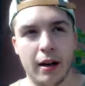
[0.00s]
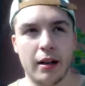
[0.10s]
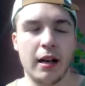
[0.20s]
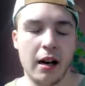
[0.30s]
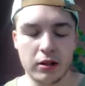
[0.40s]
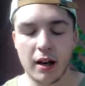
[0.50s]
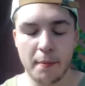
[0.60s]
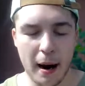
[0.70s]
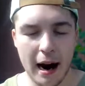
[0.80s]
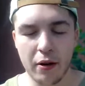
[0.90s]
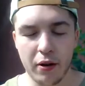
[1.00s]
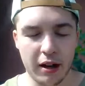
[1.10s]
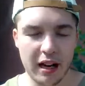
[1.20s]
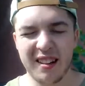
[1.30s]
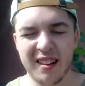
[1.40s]
a lot of power
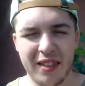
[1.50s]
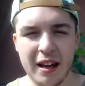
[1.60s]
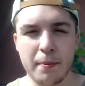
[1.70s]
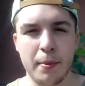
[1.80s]
kind of thing,